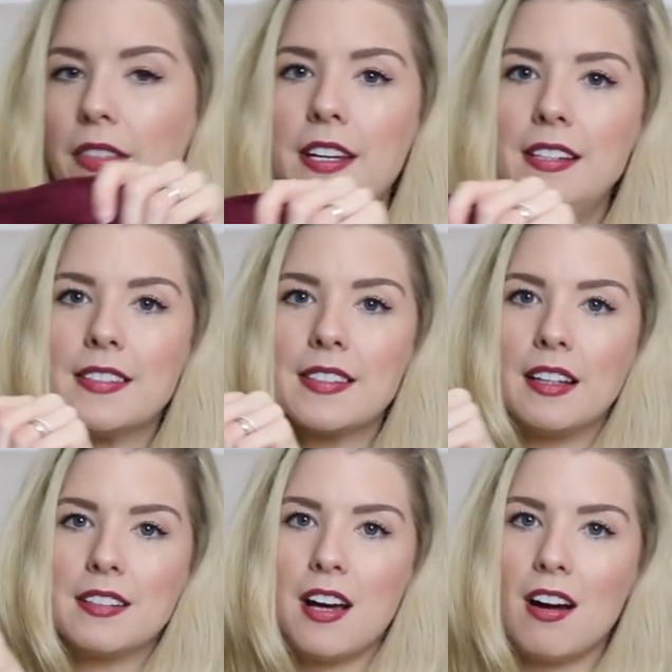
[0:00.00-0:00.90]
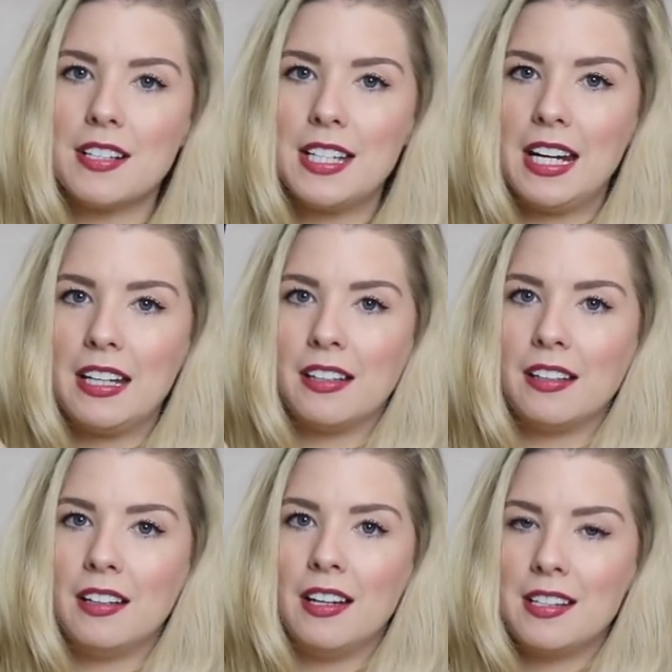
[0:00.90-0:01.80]
this tucked
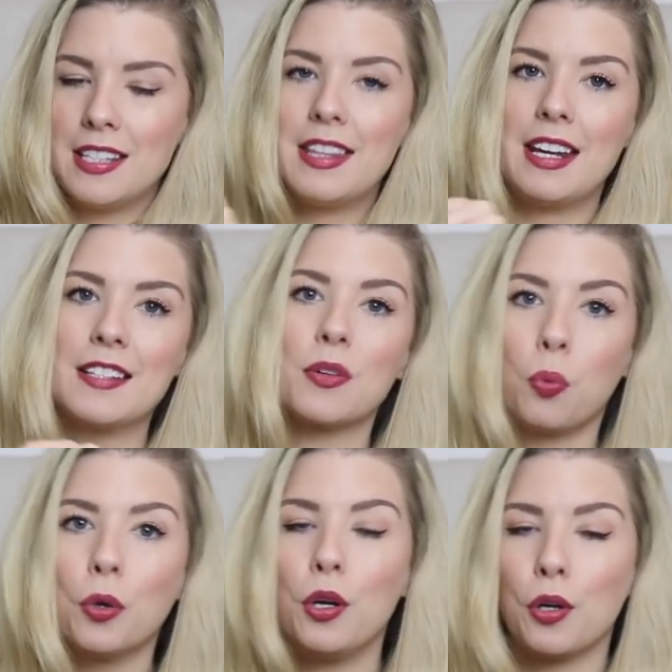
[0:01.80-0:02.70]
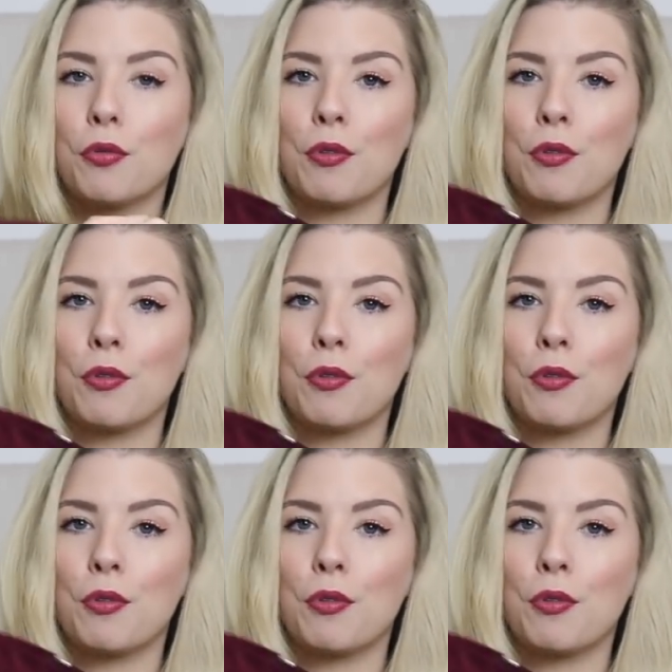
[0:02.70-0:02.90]
in to this would look